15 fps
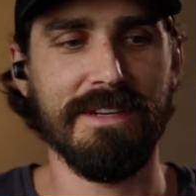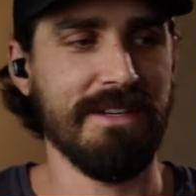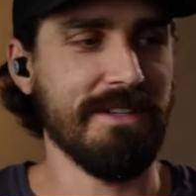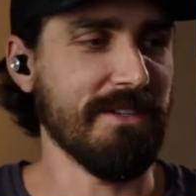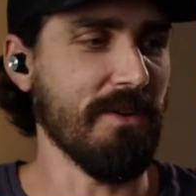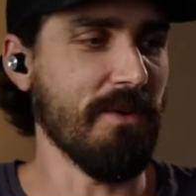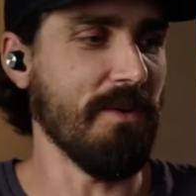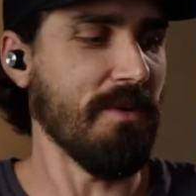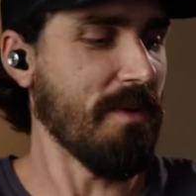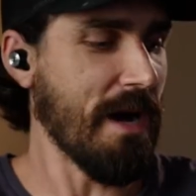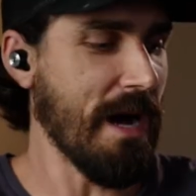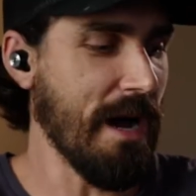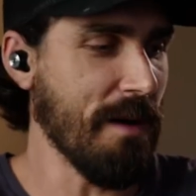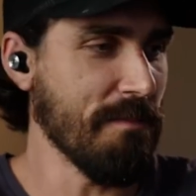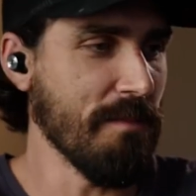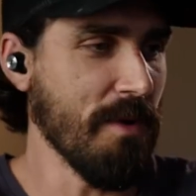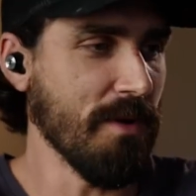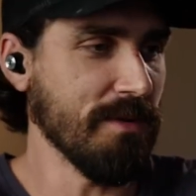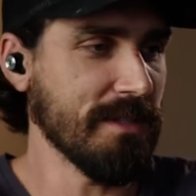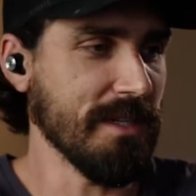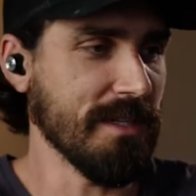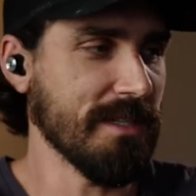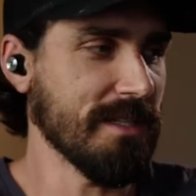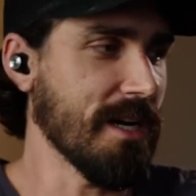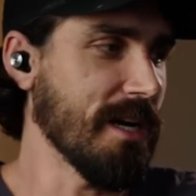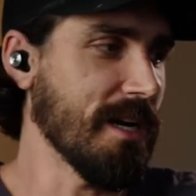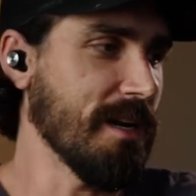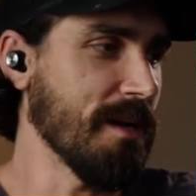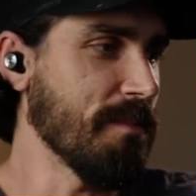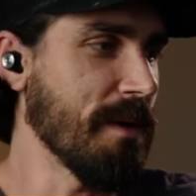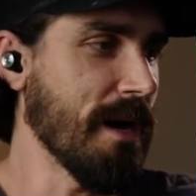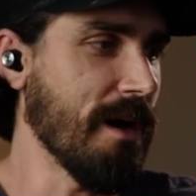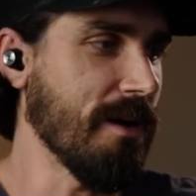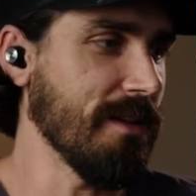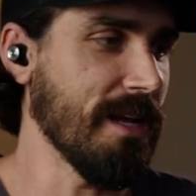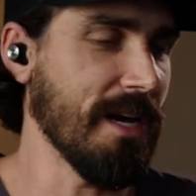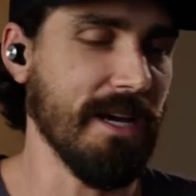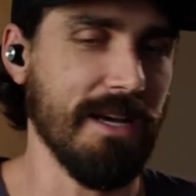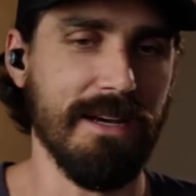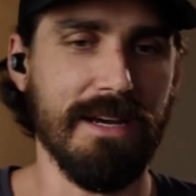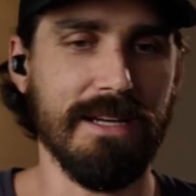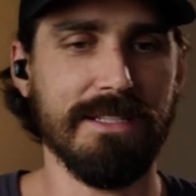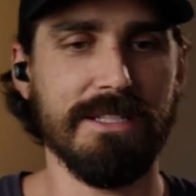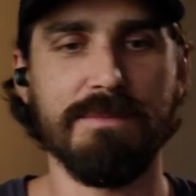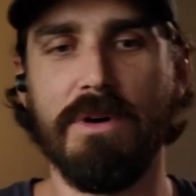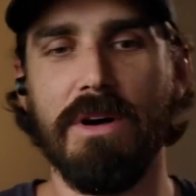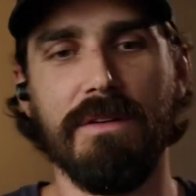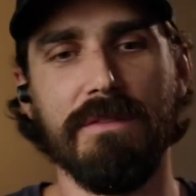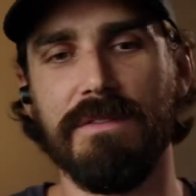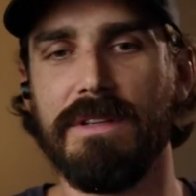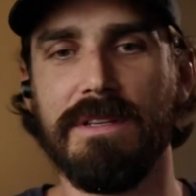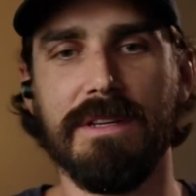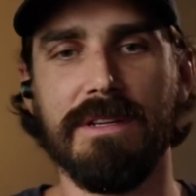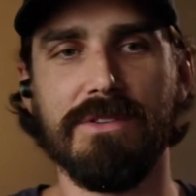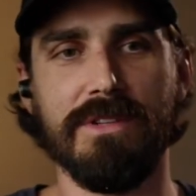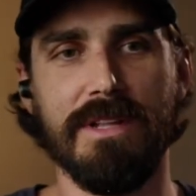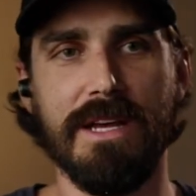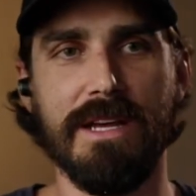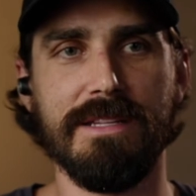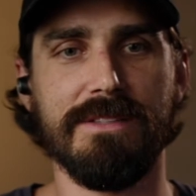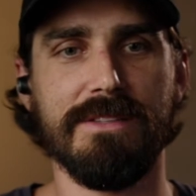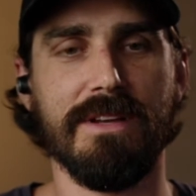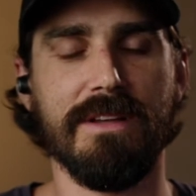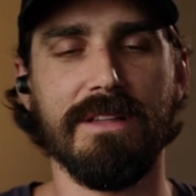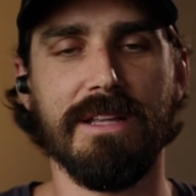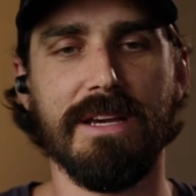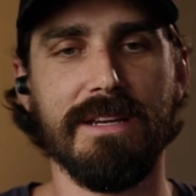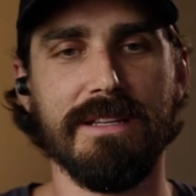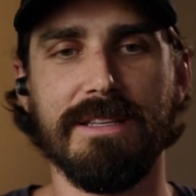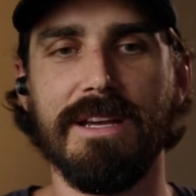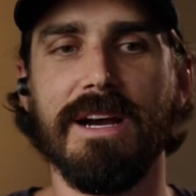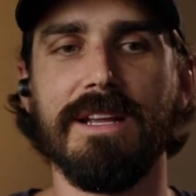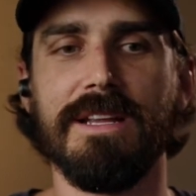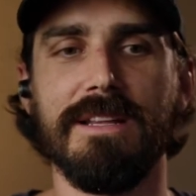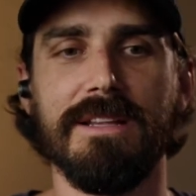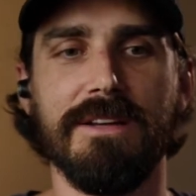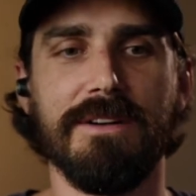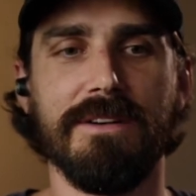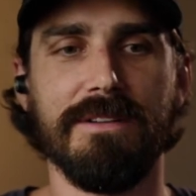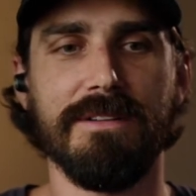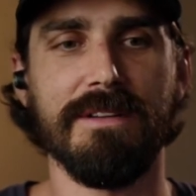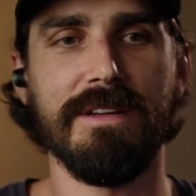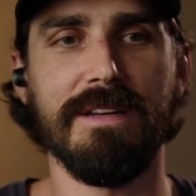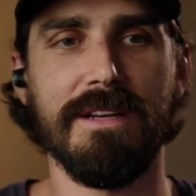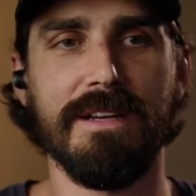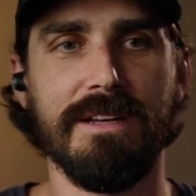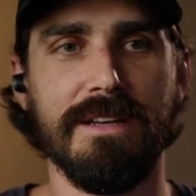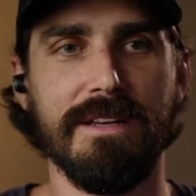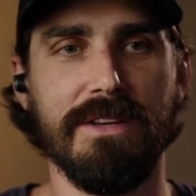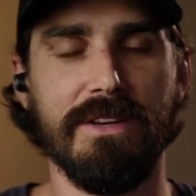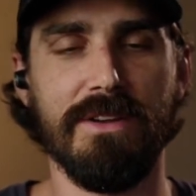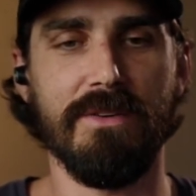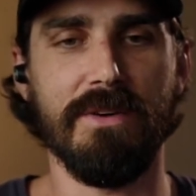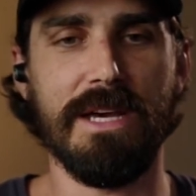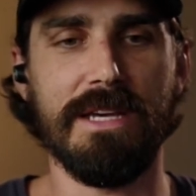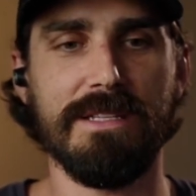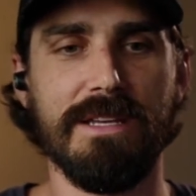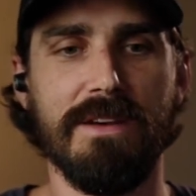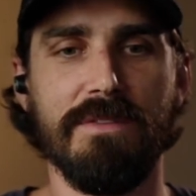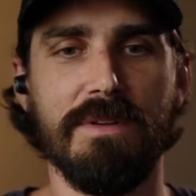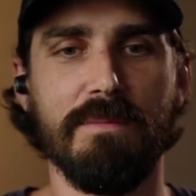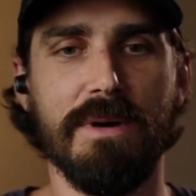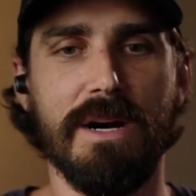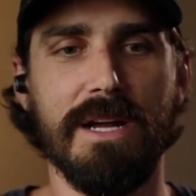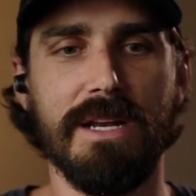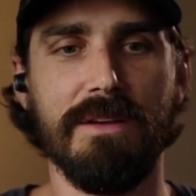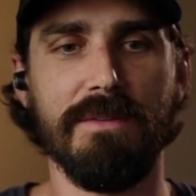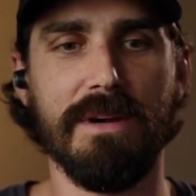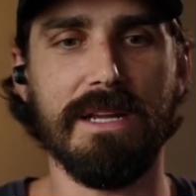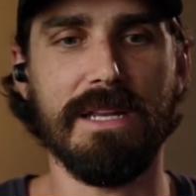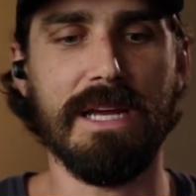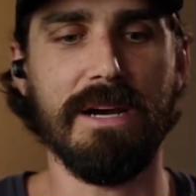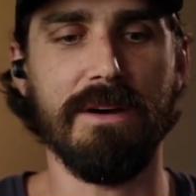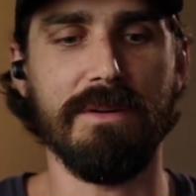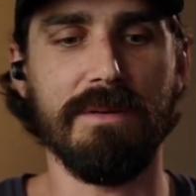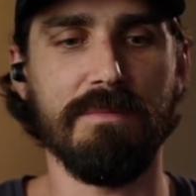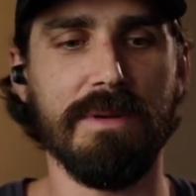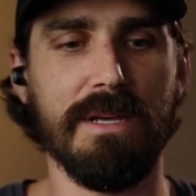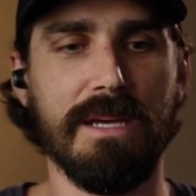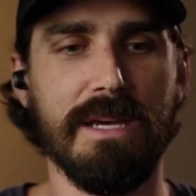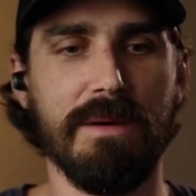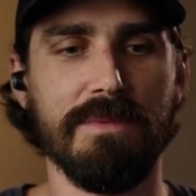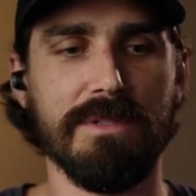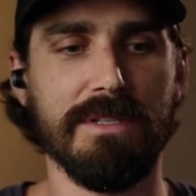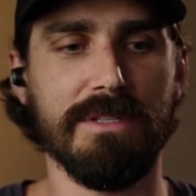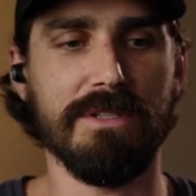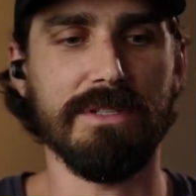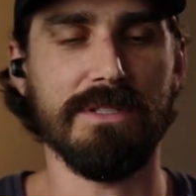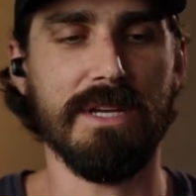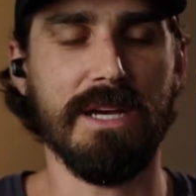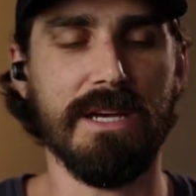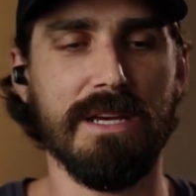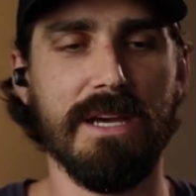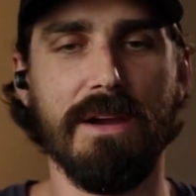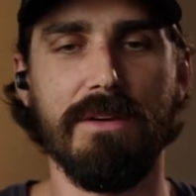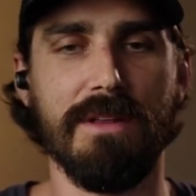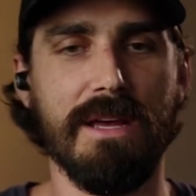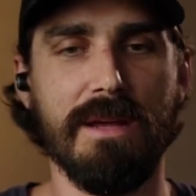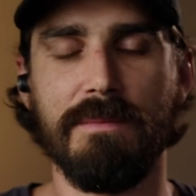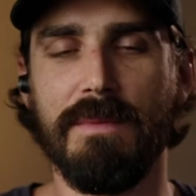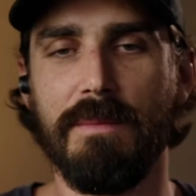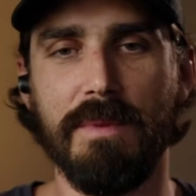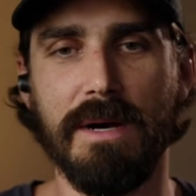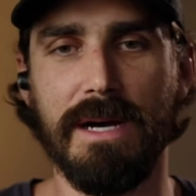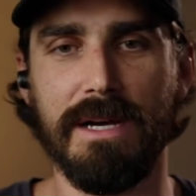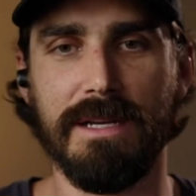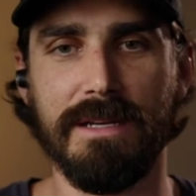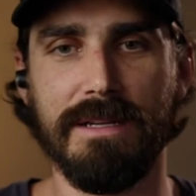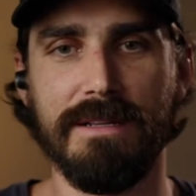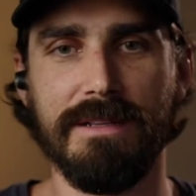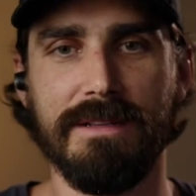So I'm most excited about like a small vintage lens on like a tiny little, you know, A7 body right now and being able to just like carry that in my pocket,